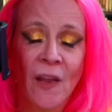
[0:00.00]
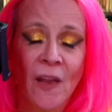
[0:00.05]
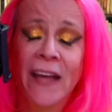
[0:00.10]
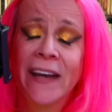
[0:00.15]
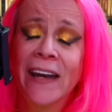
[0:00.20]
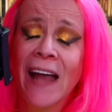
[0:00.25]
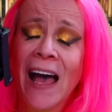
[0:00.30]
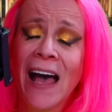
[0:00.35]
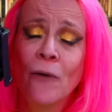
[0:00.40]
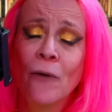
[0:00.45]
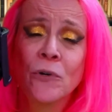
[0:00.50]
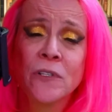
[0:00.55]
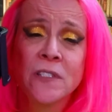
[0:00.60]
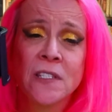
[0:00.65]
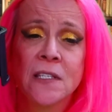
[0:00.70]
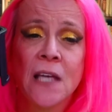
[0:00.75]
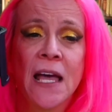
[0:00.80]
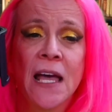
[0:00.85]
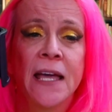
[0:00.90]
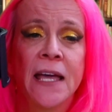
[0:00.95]
And I would
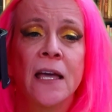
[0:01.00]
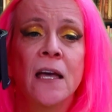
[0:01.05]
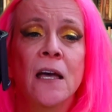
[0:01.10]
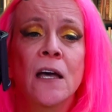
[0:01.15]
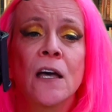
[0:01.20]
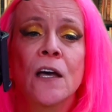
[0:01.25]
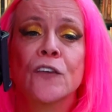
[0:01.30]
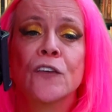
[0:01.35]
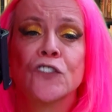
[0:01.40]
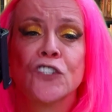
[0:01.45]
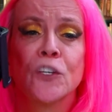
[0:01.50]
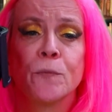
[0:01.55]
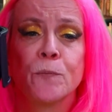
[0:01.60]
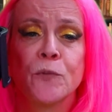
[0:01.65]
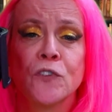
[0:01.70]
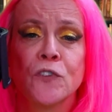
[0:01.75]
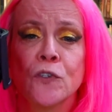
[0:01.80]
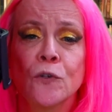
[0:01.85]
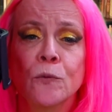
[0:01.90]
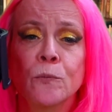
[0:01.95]
say
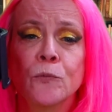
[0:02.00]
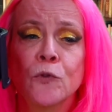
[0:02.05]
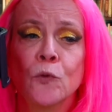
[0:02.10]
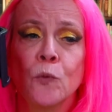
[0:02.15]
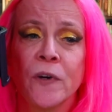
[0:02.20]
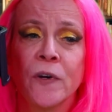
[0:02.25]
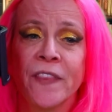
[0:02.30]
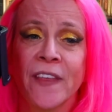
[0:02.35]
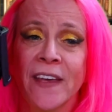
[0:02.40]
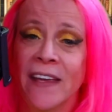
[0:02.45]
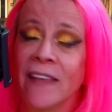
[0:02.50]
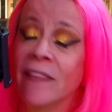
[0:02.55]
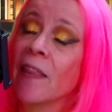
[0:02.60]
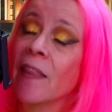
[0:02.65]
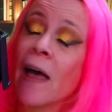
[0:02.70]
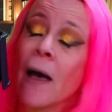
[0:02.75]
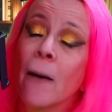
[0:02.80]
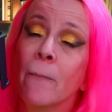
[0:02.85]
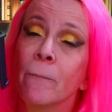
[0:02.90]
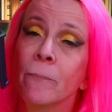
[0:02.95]
subsumed within
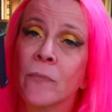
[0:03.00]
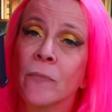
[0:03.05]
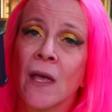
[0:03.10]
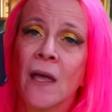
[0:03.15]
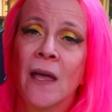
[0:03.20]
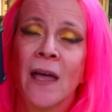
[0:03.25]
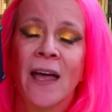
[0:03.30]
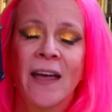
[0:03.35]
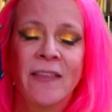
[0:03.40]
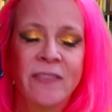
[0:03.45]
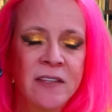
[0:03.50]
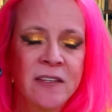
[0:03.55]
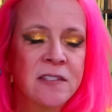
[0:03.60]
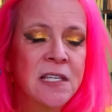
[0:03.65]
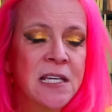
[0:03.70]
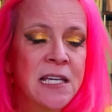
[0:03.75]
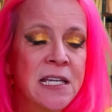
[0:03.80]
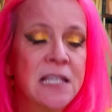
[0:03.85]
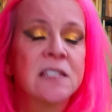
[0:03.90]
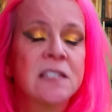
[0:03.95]
them, and this
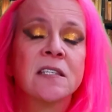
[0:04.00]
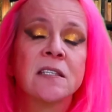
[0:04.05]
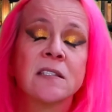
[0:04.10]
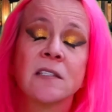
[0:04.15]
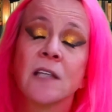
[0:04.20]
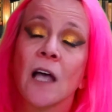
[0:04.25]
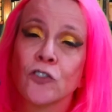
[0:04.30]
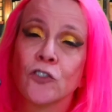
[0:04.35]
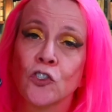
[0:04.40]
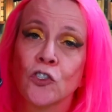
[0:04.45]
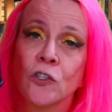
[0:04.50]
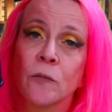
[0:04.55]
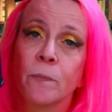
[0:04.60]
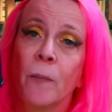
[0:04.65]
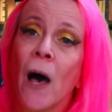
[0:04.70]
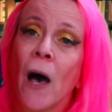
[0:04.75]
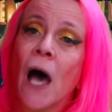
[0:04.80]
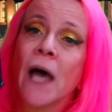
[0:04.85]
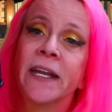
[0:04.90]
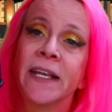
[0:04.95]
is touched
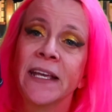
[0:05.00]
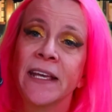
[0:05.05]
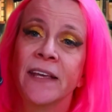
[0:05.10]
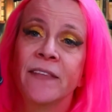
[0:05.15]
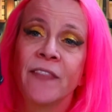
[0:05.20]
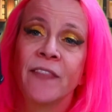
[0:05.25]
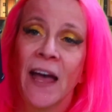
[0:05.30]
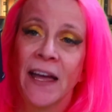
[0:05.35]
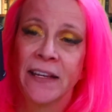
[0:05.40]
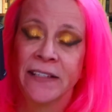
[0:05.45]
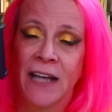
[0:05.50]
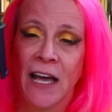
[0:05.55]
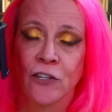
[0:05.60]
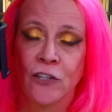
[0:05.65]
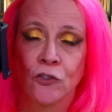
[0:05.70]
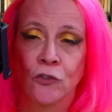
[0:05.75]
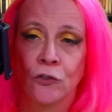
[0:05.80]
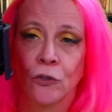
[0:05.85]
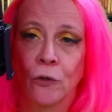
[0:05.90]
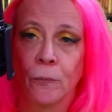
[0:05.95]
upon in that
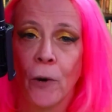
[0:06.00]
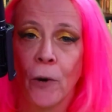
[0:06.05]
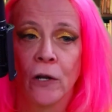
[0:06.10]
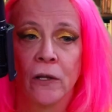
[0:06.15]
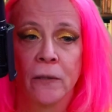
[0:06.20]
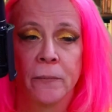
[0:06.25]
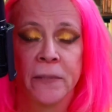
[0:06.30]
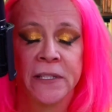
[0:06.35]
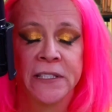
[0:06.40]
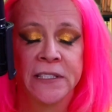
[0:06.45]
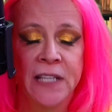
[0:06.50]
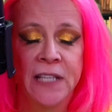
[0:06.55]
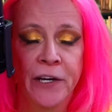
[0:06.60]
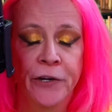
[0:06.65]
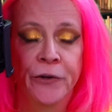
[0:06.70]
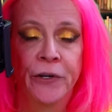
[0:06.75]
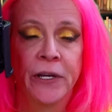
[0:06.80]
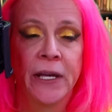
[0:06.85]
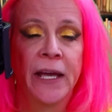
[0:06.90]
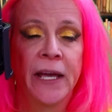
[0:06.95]
National
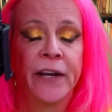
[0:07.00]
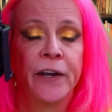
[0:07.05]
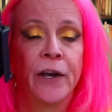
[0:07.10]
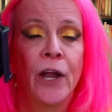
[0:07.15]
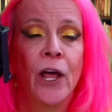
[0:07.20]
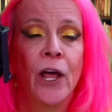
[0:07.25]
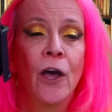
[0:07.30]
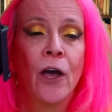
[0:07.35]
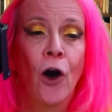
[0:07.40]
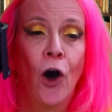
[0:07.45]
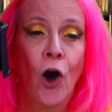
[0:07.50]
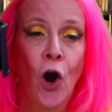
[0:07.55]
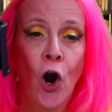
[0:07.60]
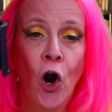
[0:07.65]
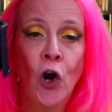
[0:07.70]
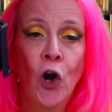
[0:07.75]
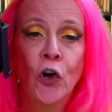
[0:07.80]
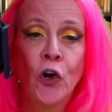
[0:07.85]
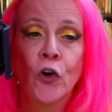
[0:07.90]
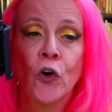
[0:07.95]
Parliamentarian
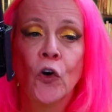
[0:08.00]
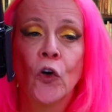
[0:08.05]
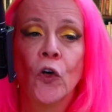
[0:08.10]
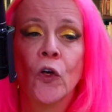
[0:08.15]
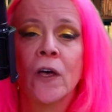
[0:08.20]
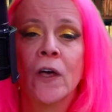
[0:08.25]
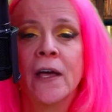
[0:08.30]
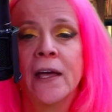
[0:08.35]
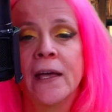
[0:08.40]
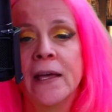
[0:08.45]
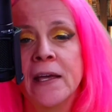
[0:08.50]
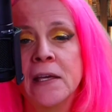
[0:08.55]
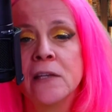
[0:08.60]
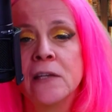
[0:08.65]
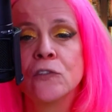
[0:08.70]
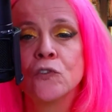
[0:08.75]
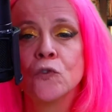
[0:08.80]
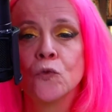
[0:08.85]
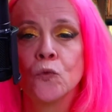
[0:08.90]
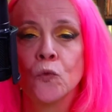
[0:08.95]
article,
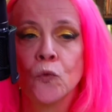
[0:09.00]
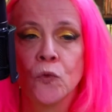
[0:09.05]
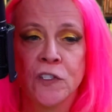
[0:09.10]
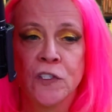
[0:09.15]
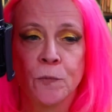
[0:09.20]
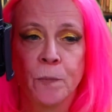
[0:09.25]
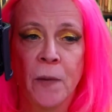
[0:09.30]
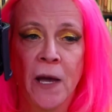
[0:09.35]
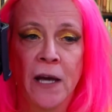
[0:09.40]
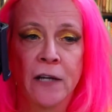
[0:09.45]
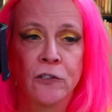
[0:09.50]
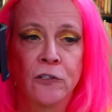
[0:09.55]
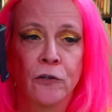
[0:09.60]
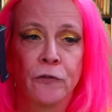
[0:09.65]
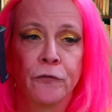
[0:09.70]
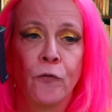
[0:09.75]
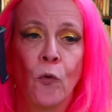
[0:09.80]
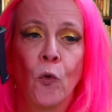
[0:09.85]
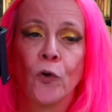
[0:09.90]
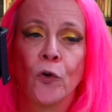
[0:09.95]
is respect
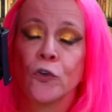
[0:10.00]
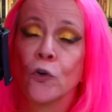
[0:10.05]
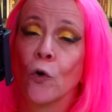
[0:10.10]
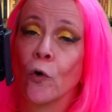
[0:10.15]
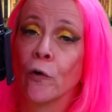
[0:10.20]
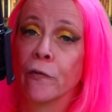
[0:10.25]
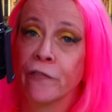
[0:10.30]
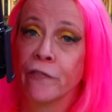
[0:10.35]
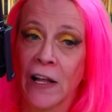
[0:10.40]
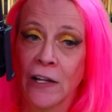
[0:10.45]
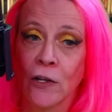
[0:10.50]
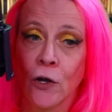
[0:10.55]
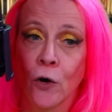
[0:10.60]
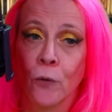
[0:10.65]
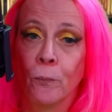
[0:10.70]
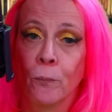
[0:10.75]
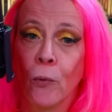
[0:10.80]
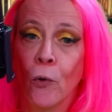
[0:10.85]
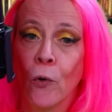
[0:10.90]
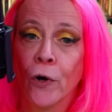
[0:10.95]
for your fellow
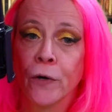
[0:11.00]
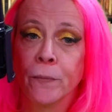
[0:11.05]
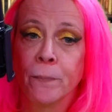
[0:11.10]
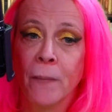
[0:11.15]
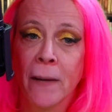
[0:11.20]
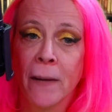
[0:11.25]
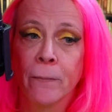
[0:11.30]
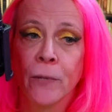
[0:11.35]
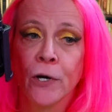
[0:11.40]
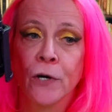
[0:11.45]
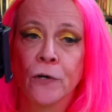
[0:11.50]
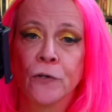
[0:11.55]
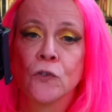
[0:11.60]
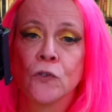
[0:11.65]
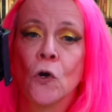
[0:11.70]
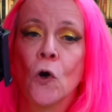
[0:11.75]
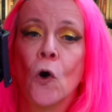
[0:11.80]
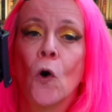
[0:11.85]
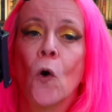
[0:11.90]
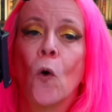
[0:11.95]
board members
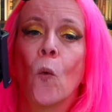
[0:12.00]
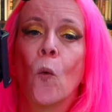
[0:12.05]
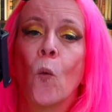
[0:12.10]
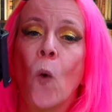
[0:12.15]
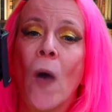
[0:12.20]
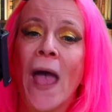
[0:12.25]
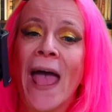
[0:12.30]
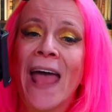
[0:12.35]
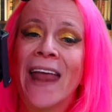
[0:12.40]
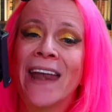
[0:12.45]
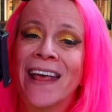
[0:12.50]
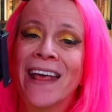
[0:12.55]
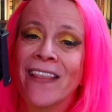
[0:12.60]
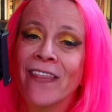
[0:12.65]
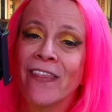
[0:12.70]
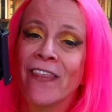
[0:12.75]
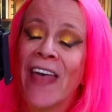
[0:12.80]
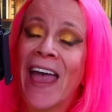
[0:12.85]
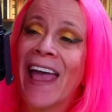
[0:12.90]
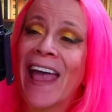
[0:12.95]
when
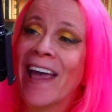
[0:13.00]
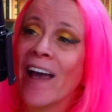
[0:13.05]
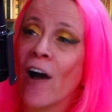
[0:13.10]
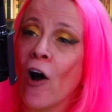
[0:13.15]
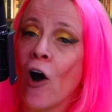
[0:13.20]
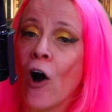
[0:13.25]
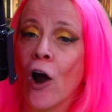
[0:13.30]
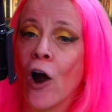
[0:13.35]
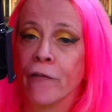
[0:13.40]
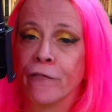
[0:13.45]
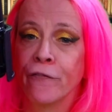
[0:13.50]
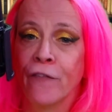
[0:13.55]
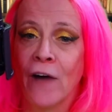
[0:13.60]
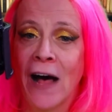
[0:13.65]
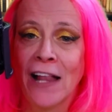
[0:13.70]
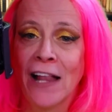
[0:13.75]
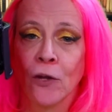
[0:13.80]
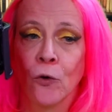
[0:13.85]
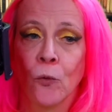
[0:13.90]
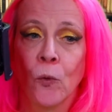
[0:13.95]
they are
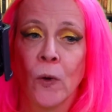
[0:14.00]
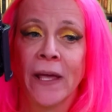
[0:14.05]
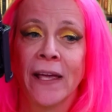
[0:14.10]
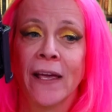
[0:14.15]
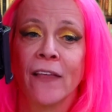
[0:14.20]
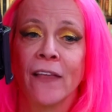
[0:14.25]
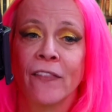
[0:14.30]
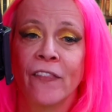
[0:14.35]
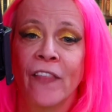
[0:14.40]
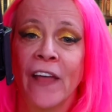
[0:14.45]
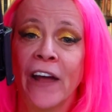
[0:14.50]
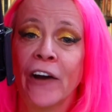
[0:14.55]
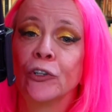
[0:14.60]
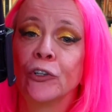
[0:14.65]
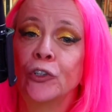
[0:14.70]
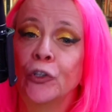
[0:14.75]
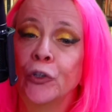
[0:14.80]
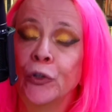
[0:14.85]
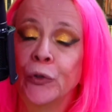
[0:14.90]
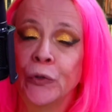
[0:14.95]
following their
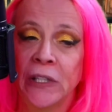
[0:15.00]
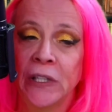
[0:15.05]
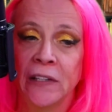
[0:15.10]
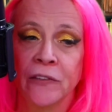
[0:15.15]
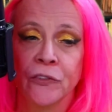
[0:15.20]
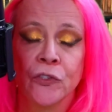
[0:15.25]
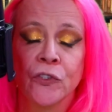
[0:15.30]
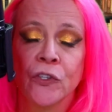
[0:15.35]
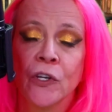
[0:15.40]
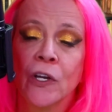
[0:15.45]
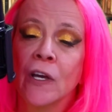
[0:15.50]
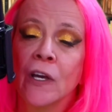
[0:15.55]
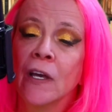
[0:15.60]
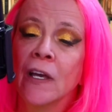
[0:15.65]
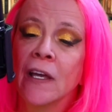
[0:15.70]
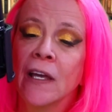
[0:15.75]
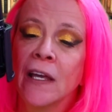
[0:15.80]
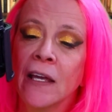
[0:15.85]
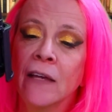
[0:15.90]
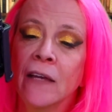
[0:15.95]
duties.
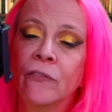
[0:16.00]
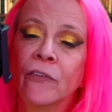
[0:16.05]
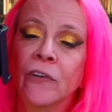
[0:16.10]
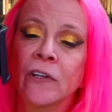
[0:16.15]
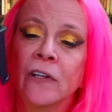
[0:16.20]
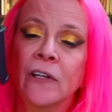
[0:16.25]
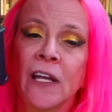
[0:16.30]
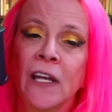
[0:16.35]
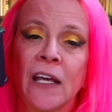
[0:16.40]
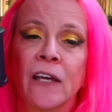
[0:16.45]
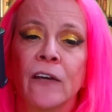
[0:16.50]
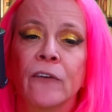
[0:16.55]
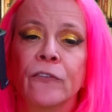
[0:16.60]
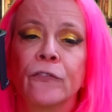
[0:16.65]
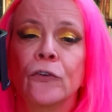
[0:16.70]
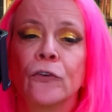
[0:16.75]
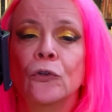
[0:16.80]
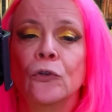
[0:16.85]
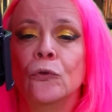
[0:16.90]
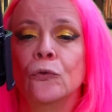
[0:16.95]
Even if
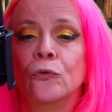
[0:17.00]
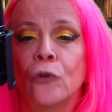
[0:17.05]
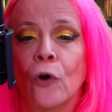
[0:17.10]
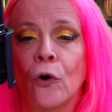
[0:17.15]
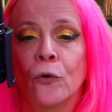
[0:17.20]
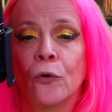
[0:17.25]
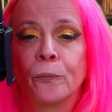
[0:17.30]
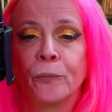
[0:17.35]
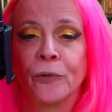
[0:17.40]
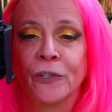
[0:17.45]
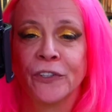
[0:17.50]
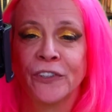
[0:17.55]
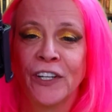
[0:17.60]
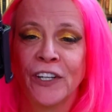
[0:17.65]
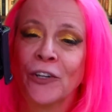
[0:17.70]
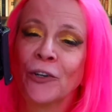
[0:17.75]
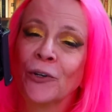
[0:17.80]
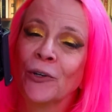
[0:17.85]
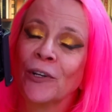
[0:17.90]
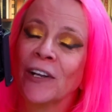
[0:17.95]
you don't
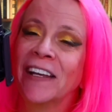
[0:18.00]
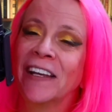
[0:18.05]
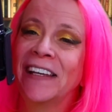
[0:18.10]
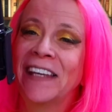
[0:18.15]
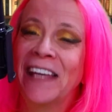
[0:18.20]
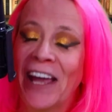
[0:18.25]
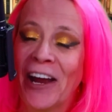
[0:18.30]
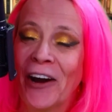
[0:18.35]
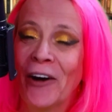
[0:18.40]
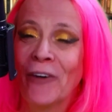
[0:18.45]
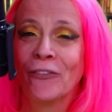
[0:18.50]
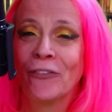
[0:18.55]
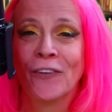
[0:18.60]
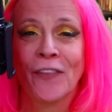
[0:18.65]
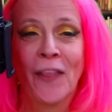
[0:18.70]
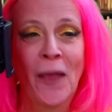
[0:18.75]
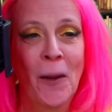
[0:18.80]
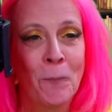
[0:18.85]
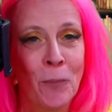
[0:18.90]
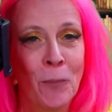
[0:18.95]
particularly care for
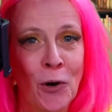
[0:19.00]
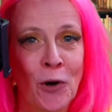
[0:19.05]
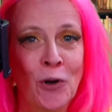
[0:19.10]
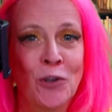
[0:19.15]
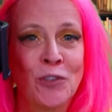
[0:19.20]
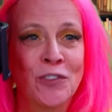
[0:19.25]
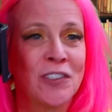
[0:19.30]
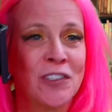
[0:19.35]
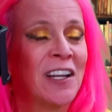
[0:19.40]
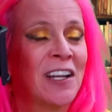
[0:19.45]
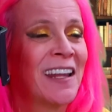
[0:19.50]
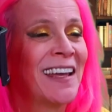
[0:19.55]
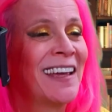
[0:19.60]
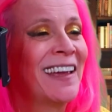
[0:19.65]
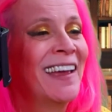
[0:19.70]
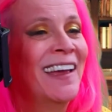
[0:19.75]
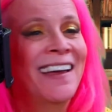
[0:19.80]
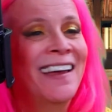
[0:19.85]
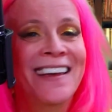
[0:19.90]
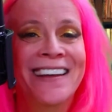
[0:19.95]
them personally,
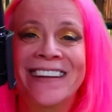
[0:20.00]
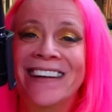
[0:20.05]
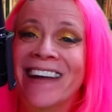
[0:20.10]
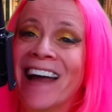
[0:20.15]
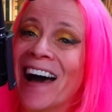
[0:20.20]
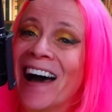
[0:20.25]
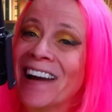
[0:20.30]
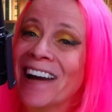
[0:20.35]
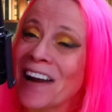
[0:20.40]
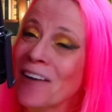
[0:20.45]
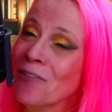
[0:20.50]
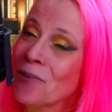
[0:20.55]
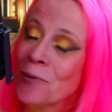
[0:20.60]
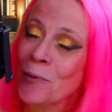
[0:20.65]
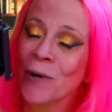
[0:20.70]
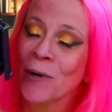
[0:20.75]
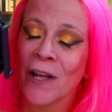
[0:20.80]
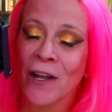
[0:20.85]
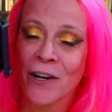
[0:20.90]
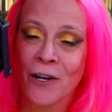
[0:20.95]
not
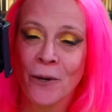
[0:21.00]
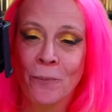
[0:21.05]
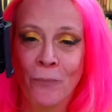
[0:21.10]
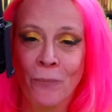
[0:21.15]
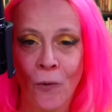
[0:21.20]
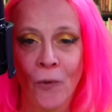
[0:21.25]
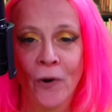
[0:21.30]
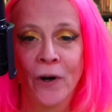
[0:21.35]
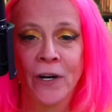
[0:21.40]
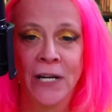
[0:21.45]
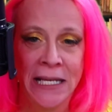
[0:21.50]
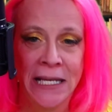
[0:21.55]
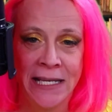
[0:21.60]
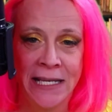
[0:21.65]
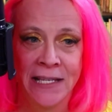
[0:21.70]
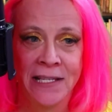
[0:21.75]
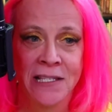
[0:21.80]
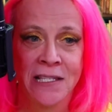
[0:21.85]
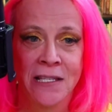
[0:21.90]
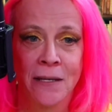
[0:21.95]
everyone on a board
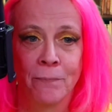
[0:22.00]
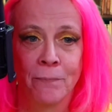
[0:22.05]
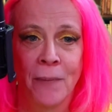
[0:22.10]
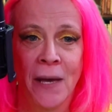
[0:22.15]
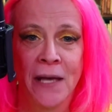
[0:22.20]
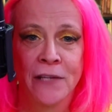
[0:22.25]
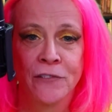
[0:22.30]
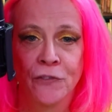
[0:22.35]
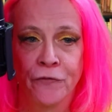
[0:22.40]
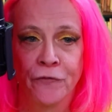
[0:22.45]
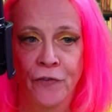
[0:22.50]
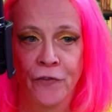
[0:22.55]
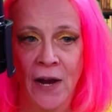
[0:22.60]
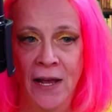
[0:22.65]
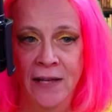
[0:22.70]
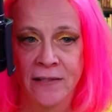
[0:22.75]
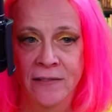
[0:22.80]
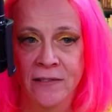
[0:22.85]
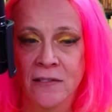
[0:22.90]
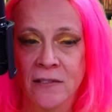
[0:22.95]
is best
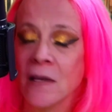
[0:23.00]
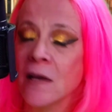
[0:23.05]
friends.